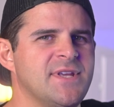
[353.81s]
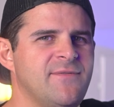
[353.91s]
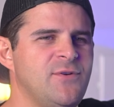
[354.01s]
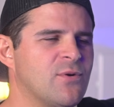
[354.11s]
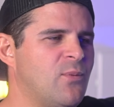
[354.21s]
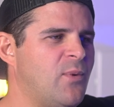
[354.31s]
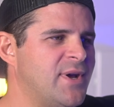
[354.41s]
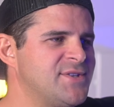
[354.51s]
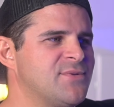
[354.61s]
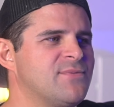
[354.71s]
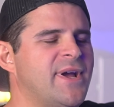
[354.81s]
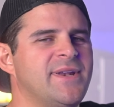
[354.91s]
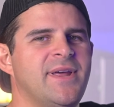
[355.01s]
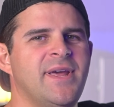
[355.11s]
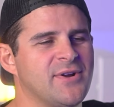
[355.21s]
If you want to
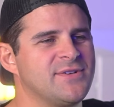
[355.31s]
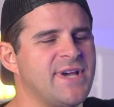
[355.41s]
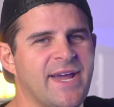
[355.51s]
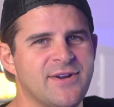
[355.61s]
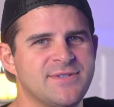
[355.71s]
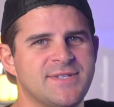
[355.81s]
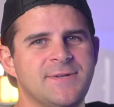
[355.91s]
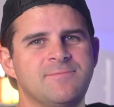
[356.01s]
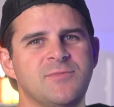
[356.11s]
run bigger tires,